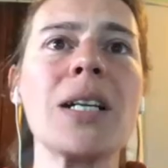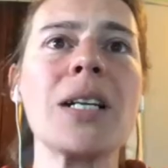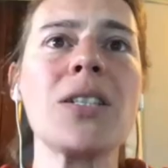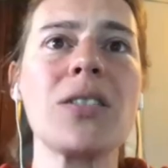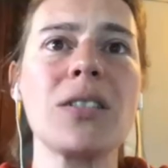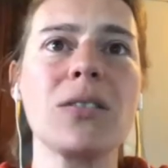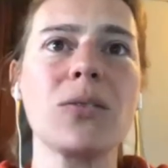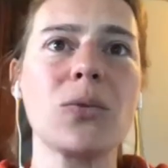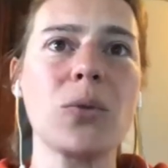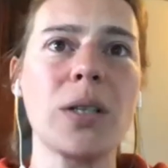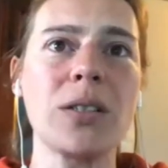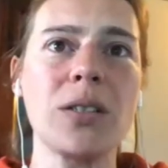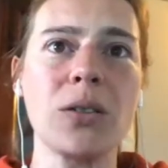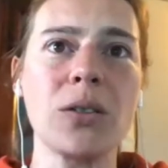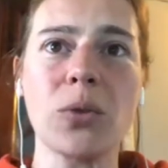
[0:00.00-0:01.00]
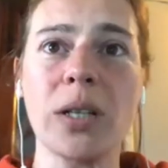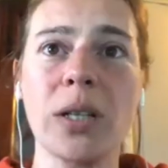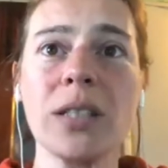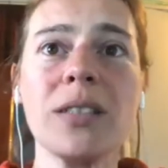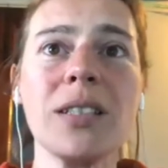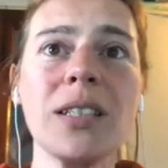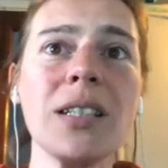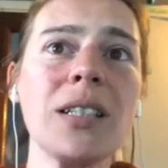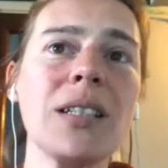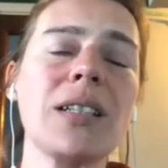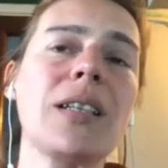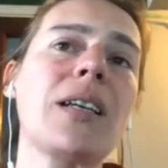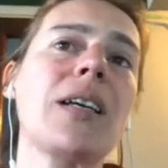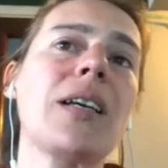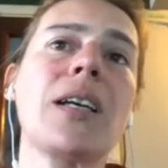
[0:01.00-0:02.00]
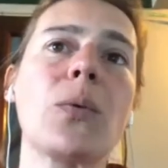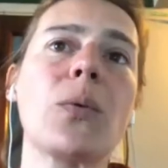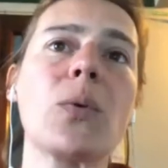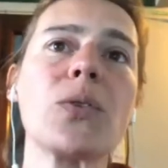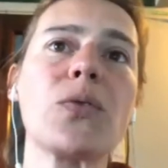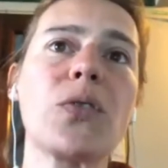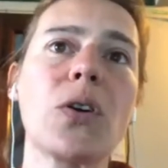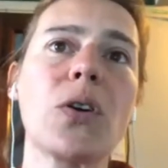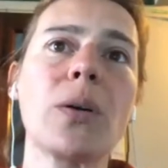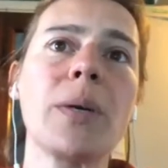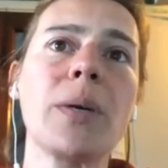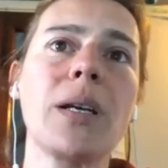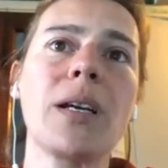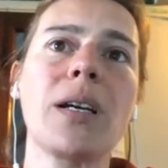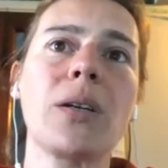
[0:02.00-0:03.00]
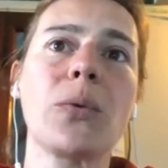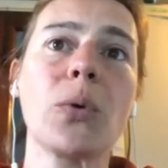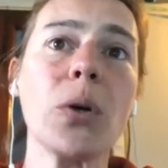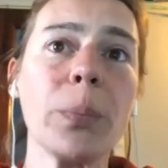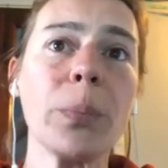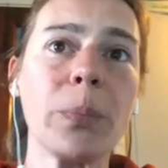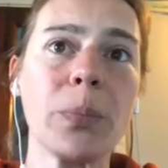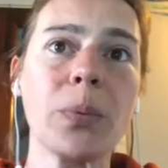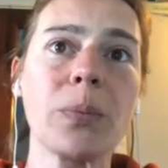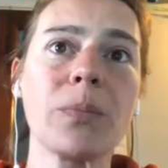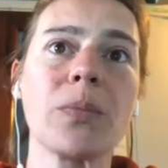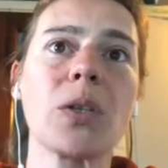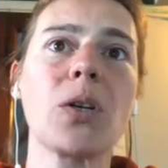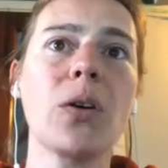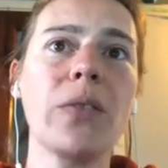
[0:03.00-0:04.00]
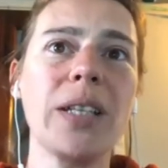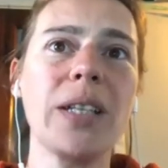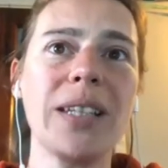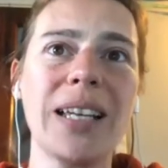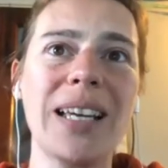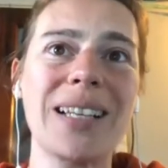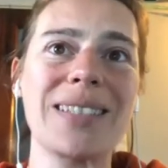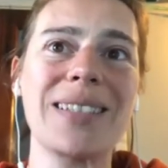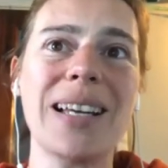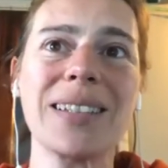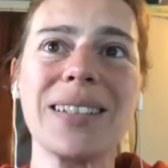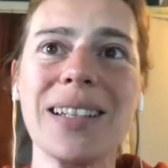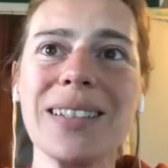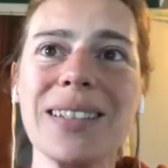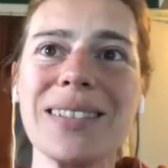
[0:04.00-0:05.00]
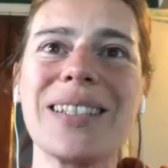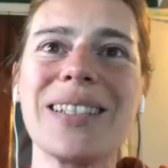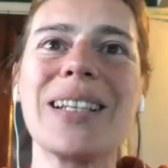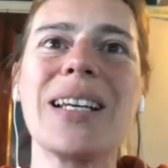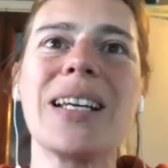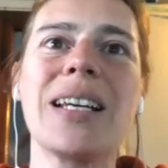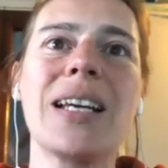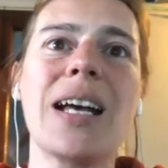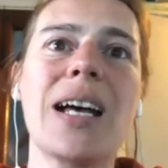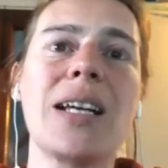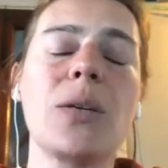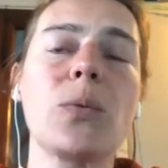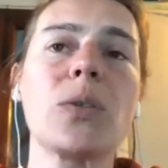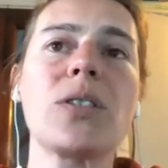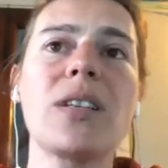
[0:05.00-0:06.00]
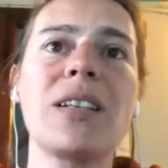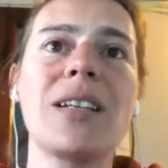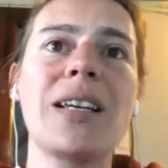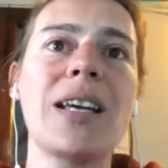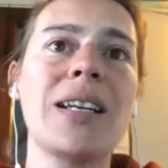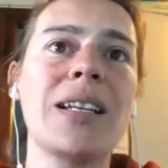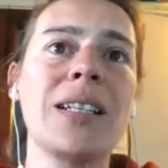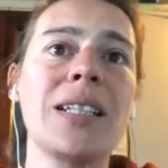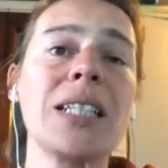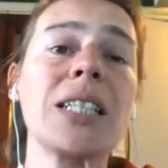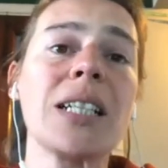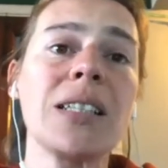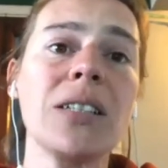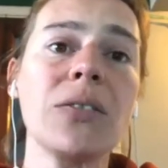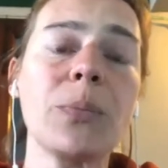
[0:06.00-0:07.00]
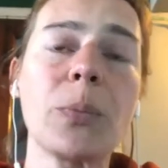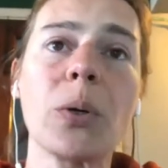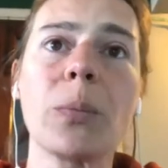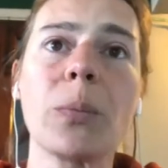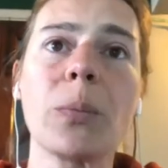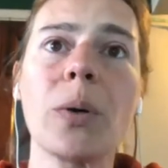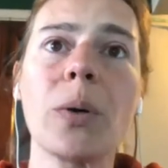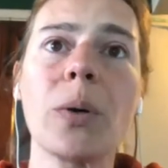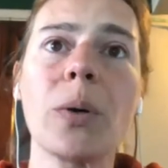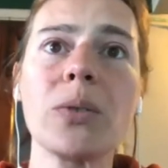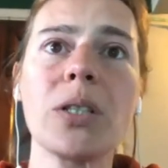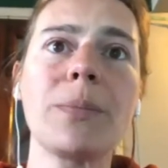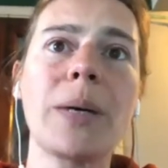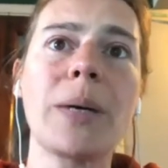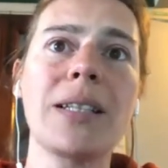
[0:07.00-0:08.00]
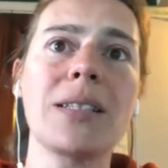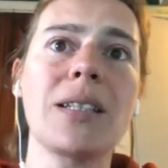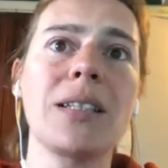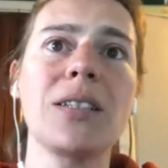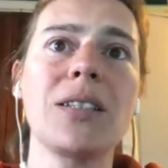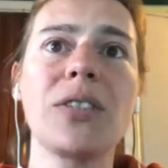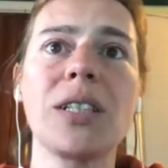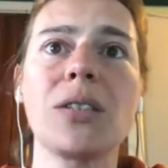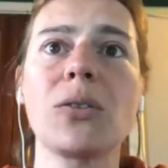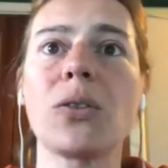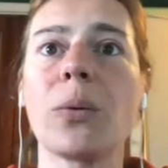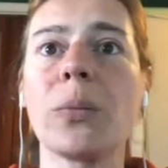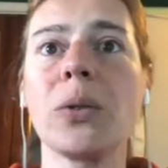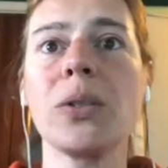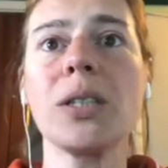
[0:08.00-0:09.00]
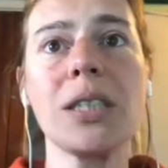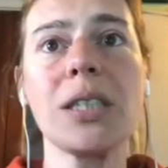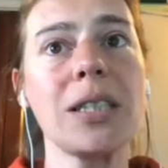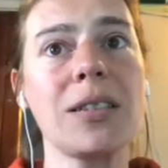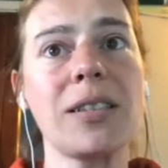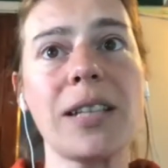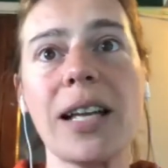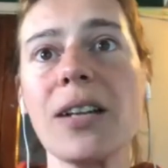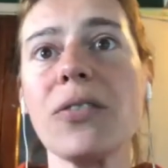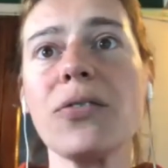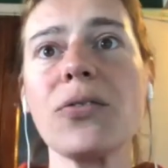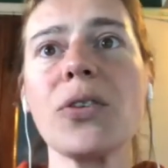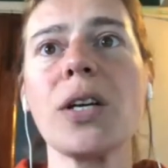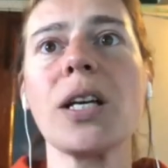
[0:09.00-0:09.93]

March 2020 uh, was formed a group, COVID Exactas, and it was a, an initiative promoted by the scientific community itself,